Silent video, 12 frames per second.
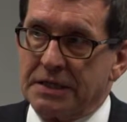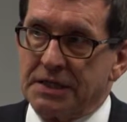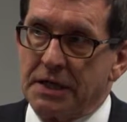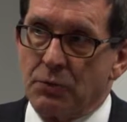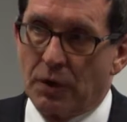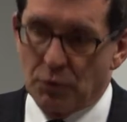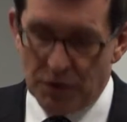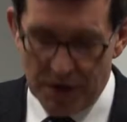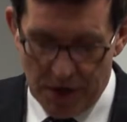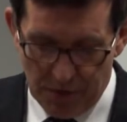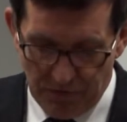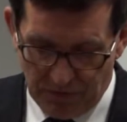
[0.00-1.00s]
as anyone would
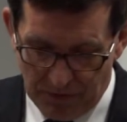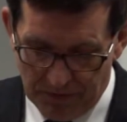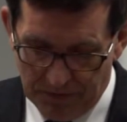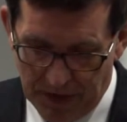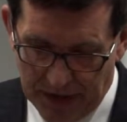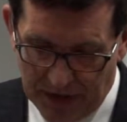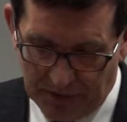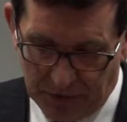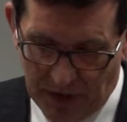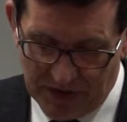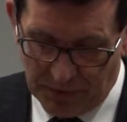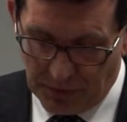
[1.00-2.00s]
know from
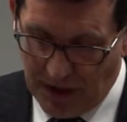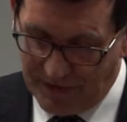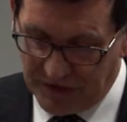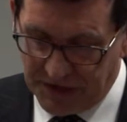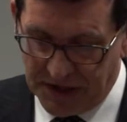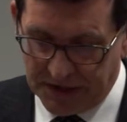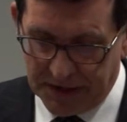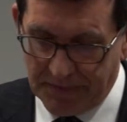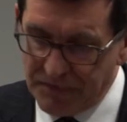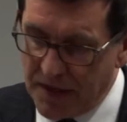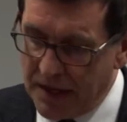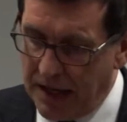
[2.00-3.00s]
the private sector,